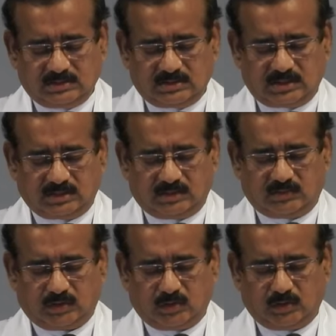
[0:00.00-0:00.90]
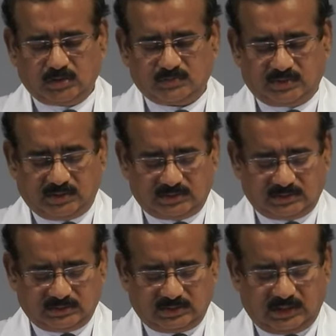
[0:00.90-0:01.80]
Send down your Holy Spirit,
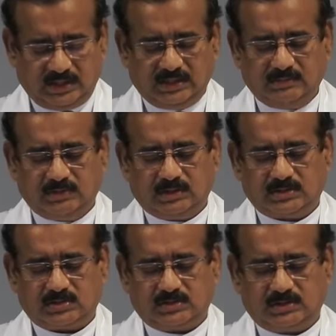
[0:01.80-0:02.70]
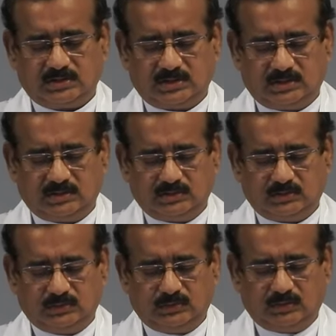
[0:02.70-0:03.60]
enable us to discern
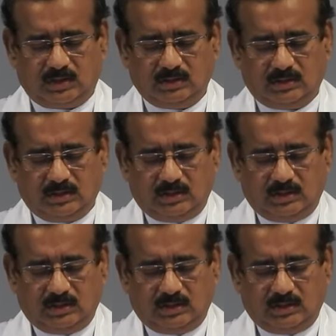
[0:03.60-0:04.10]
who